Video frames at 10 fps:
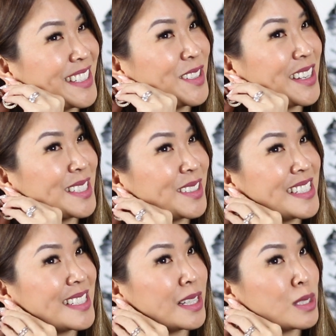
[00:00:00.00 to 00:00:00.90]
You guys are going to
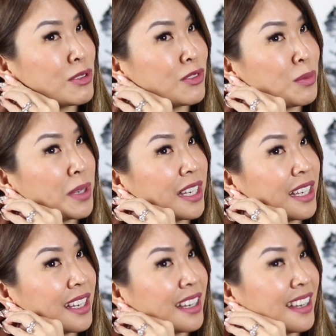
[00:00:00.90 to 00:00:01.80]
see this before
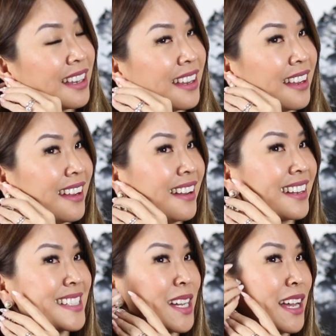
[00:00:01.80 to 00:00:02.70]
me,
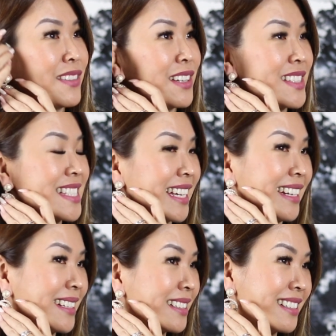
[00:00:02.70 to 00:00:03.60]
because I haven't even seen
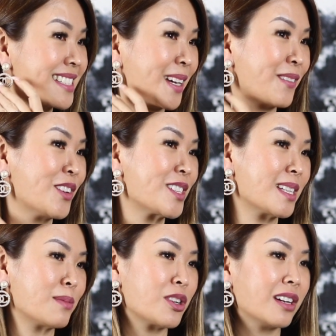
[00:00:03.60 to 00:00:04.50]
it. It's like first
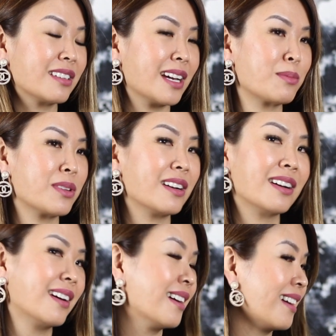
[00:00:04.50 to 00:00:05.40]
time trying on camera.
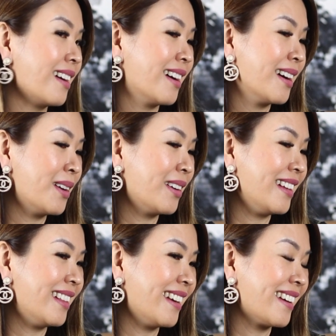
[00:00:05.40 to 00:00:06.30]
What do
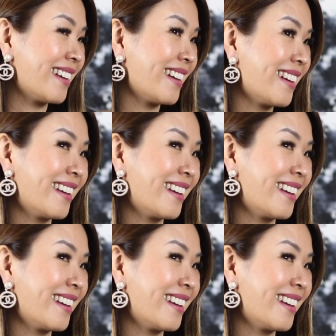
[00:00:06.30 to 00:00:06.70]
you think?